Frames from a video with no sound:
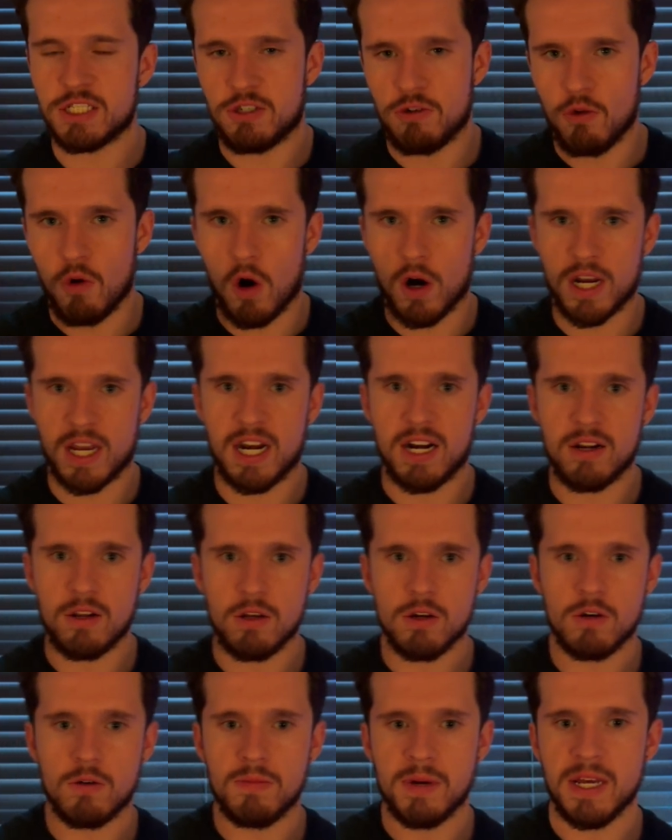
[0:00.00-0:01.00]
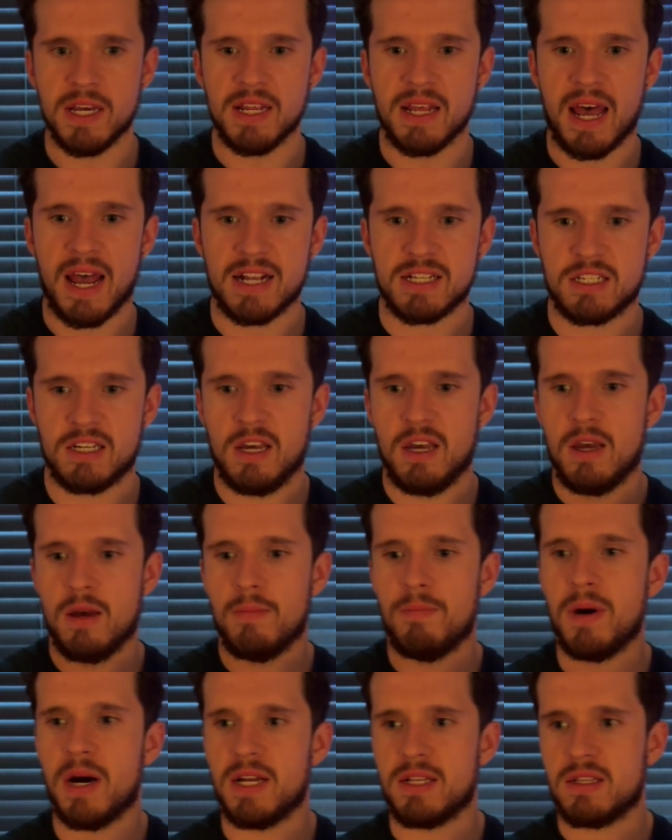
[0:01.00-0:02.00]
You are getting a little bit of that,
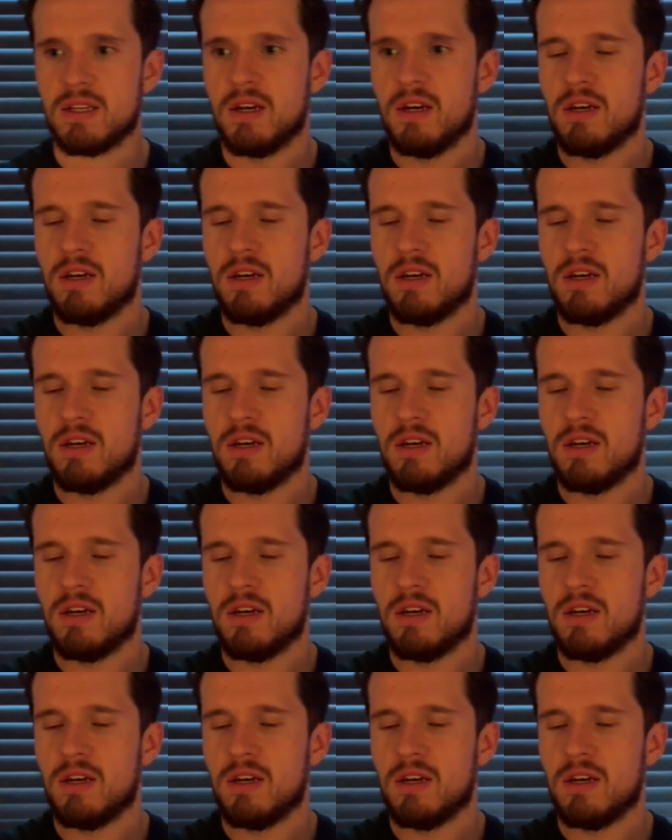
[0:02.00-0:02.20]
but